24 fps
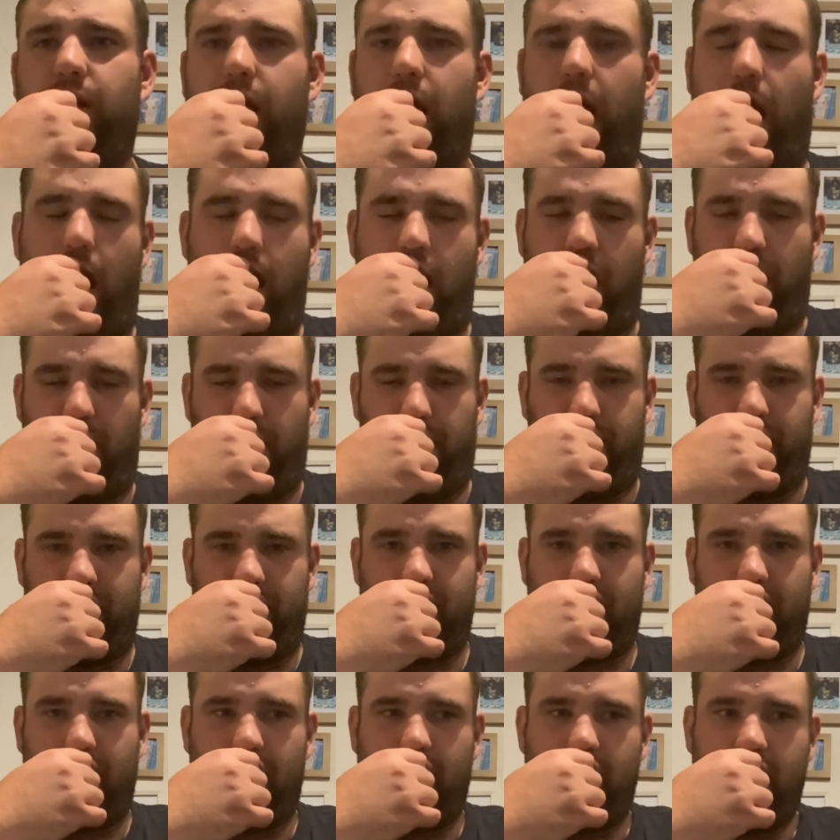Um,
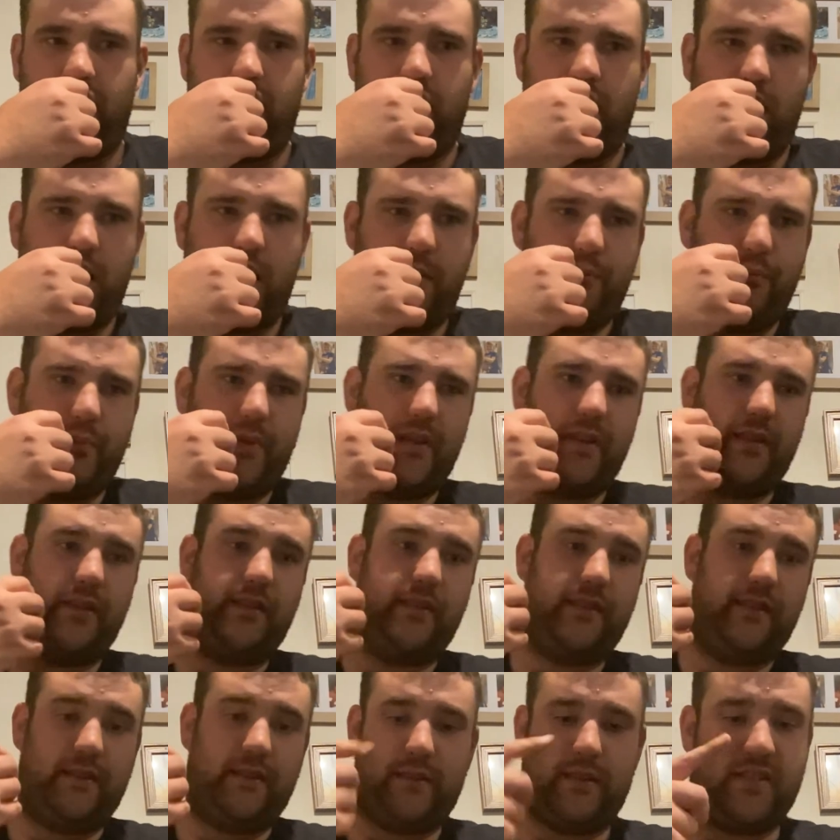so, but
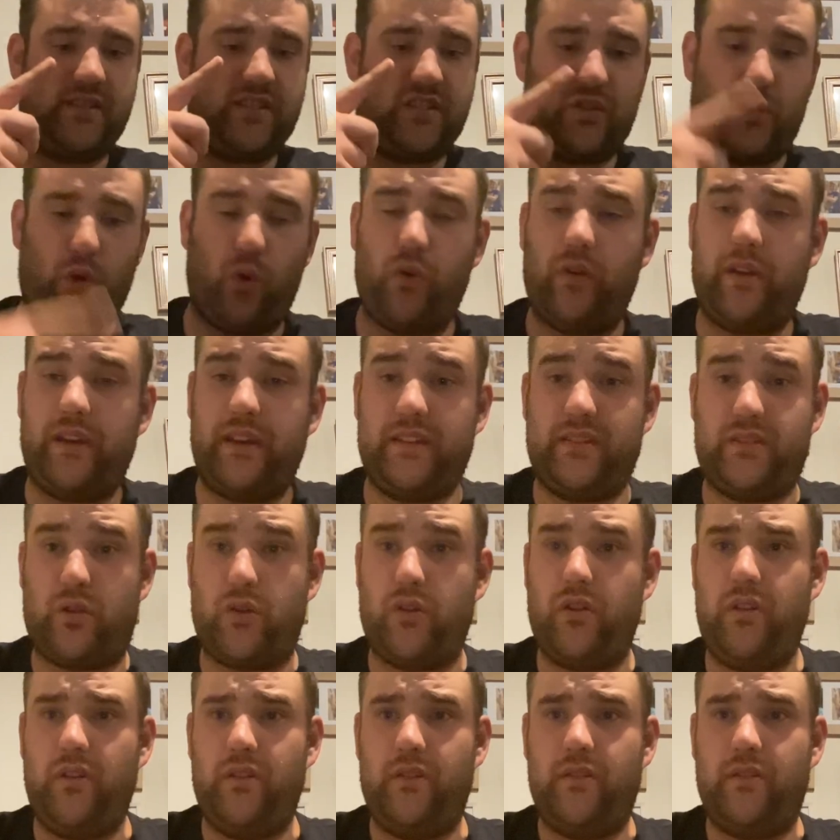the story is
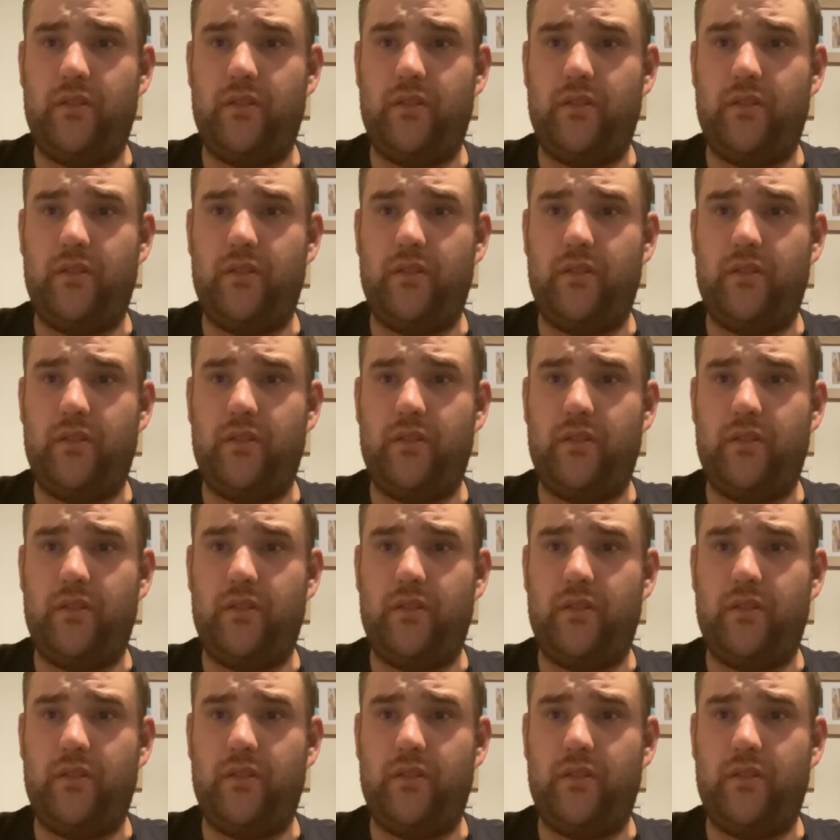good.